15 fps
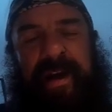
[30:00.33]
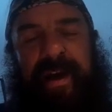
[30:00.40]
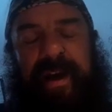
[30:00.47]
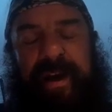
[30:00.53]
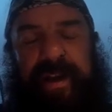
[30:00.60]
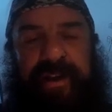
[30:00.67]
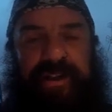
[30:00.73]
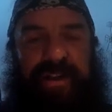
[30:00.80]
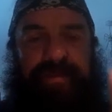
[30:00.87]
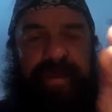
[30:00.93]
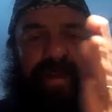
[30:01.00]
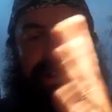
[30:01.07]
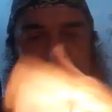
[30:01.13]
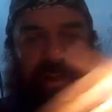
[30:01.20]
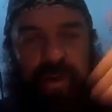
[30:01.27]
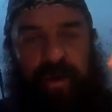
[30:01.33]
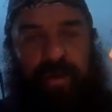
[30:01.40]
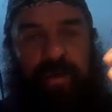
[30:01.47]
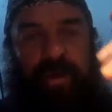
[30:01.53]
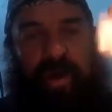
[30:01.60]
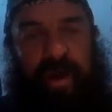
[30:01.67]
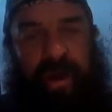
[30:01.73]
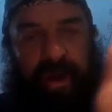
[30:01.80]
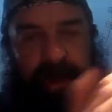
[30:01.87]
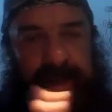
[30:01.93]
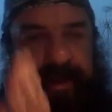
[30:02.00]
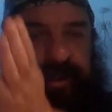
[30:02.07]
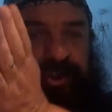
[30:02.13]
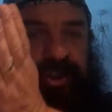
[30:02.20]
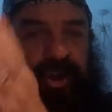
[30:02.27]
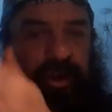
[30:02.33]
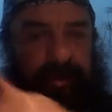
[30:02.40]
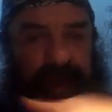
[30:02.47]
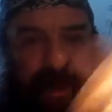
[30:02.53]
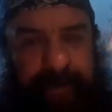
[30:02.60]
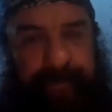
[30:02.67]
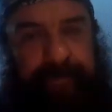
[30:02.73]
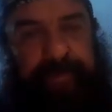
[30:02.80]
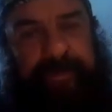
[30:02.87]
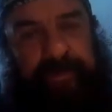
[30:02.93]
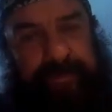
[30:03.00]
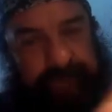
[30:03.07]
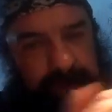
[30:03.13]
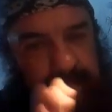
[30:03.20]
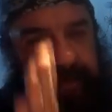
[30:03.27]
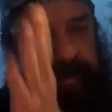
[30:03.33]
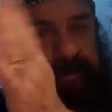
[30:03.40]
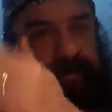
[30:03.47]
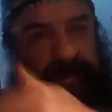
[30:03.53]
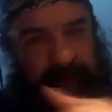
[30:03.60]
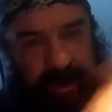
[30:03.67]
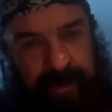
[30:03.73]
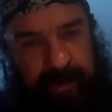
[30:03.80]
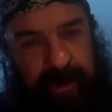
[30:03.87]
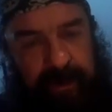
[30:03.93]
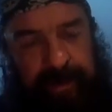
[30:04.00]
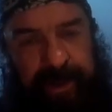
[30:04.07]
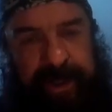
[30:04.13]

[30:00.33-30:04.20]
it just makes it go like a jerk bait, up and